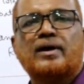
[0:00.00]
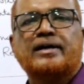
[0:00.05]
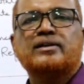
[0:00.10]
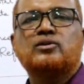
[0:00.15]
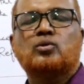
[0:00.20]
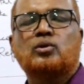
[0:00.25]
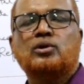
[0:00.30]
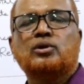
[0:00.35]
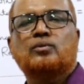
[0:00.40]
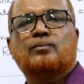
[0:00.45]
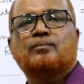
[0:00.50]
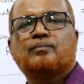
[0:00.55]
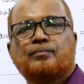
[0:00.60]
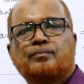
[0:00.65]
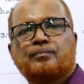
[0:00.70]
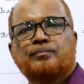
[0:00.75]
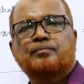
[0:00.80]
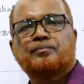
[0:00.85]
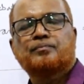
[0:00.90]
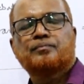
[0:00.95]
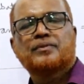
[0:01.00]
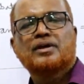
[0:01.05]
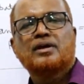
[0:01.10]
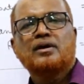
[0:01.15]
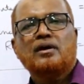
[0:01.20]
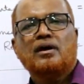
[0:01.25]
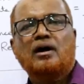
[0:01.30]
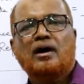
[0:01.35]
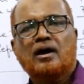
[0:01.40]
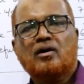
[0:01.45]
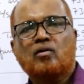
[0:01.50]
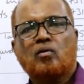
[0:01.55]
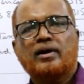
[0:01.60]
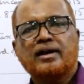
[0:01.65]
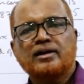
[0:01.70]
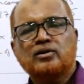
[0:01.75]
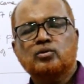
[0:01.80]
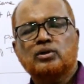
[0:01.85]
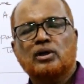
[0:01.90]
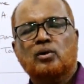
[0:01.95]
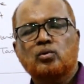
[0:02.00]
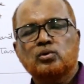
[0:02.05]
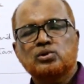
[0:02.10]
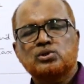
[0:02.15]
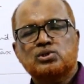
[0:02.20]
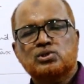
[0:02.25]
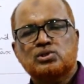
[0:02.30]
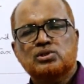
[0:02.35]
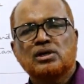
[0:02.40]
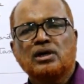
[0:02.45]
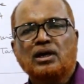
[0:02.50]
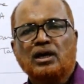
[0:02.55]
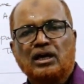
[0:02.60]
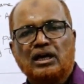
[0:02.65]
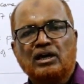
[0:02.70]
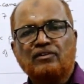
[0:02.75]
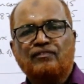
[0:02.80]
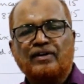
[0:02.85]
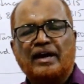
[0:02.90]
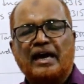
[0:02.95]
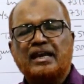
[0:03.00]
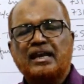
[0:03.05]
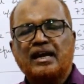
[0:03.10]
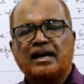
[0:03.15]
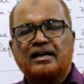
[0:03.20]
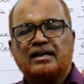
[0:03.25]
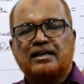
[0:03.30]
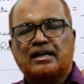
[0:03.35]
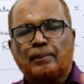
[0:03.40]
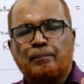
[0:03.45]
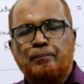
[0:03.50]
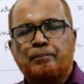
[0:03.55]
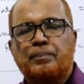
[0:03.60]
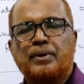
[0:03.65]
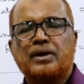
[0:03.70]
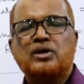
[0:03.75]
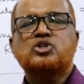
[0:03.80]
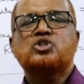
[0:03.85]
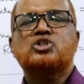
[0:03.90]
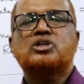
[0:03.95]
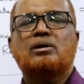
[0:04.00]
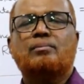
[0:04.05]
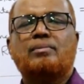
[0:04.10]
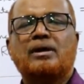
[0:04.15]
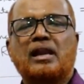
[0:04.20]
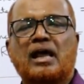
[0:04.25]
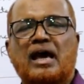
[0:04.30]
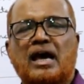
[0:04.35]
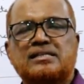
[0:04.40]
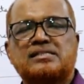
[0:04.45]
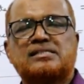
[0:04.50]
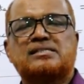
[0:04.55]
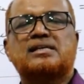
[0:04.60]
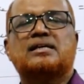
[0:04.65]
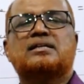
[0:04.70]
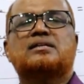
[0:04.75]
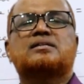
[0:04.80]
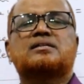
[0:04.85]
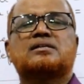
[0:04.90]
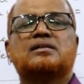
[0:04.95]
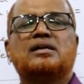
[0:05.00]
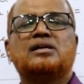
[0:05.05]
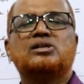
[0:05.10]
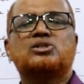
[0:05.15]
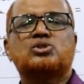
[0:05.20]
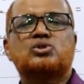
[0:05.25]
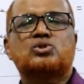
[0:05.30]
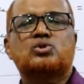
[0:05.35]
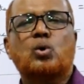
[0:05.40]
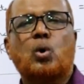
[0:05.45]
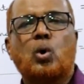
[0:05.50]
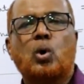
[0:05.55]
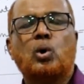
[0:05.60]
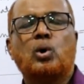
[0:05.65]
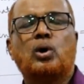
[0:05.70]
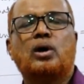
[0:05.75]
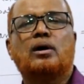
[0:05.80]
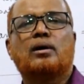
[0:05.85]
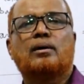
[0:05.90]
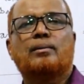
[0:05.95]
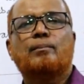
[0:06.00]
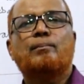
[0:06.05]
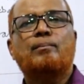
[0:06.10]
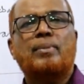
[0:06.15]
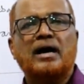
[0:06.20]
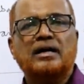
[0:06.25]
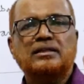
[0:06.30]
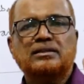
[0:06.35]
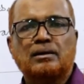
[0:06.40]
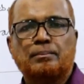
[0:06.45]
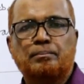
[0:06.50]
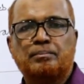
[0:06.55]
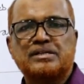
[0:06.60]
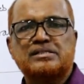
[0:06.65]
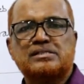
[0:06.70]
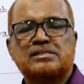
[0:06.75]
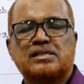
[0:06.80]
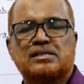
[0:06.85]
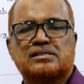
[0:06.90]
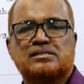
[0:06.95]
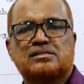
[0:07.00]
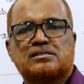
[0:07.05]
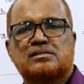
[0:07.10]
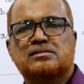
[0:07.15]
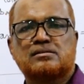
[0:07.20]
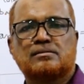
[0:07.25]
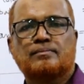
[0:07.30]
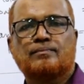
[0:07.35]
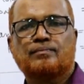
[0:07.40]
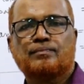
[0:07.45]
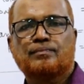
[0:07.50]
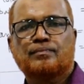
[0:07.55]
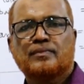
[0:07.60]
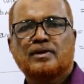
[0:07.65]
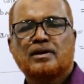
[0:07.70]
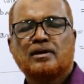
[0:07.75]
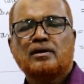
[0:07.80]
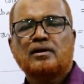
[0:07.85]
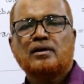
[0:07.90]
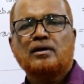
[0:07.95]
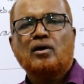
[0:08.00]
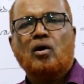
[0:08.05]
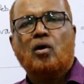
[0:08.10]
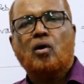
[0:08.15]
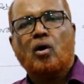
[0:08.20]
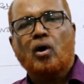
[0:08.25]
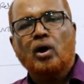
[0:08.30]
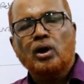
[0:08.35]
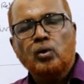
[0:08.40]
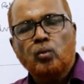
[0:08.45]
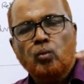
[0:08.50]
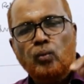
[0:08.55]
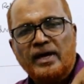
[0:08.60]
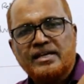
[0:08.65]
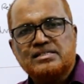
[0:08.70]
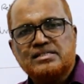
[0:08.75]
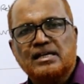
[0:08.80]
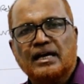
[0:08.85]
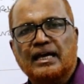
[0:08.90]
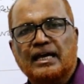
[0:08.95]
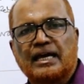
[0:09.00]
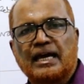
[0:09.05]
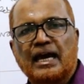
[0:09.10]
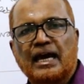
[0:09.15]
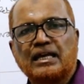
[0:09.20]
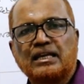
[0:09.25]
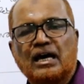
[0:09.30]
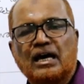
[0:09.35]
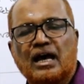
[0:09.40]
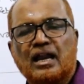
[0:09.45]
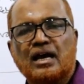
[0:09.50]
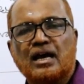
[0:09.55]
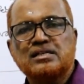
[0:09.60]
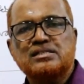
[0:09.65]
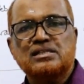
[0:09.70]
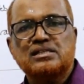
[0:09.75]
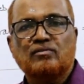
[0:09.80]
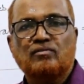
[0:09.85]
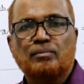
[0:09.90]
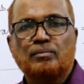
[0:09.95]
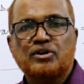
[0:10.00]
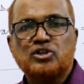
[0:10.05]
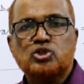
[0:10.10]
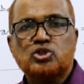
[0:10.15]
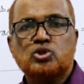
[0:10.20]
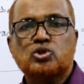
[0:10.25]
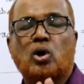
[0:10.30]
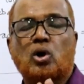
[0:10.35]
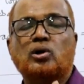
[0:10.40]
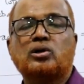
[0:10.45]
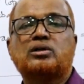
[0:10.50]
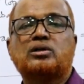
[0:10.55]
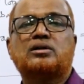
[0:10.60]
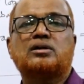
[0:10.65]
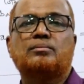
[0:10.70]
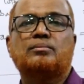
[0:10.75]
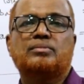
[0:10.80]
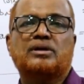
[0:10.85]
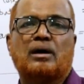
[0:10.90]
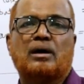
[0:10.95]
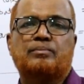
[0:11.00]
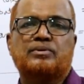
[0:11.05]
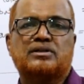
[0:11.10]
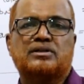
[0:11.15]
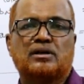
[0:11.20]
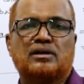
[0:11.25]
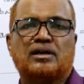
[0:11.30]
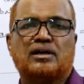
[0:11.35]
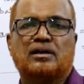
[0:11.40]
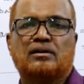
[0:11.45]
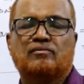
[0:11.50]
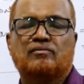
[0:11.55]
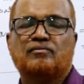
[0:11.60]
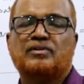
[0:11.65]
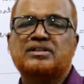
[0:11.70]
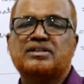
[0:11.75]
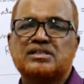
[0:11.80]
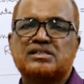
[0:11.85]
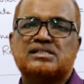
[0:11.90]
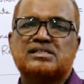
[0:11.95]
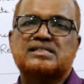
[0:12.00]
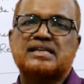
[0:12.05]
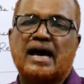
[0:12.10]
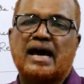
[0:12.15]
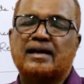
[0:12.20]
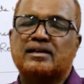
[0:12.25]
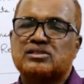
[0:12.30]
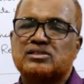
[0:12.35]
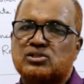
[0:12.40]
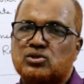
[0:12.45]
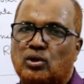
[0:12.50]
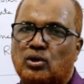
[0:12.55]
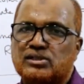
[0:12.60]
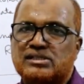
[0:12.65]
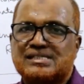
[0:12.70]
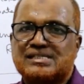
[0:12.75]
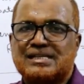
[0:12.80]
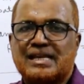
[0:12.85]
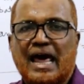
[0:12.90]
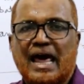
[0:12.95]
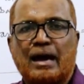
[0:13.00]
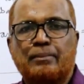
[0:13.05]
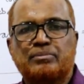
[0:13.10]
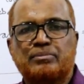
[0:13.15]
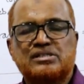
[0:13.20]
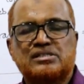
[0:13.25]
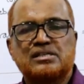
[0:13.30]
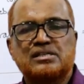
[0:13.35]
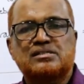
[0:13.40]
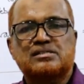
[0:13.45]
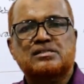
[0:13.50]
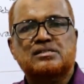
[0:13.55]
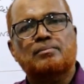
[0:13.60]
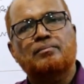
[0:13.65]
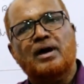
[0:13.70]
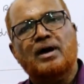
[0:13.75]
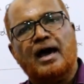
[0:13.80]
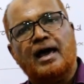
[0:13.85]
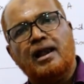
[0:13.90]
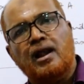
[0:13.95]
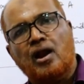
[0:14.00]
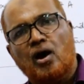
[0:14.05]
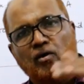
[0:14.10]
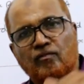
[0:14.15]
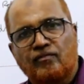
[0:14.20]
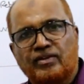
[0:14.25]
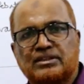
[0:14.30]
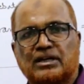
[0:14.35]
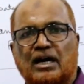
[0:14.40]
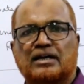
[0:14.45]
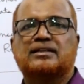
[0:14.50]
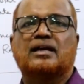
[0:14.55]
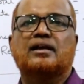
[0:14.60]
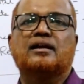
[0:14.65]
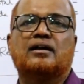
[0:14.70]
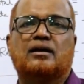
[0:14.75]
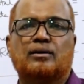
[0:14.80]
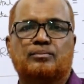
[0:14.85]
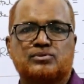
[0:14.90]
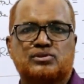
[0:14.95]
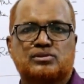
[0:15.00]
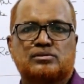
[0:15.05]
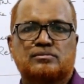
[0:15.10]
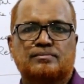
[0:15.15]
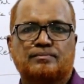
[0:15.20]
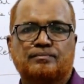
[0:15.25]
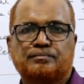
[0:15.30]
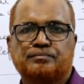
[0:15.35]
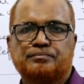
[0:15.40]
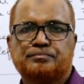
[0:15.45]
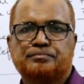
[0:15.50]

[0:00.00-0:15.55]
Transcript: now i told you according to the rules if any depreciable asset is sold by the business always the gain arising will be short-term capital gain which is taxed on slab system along with other incomes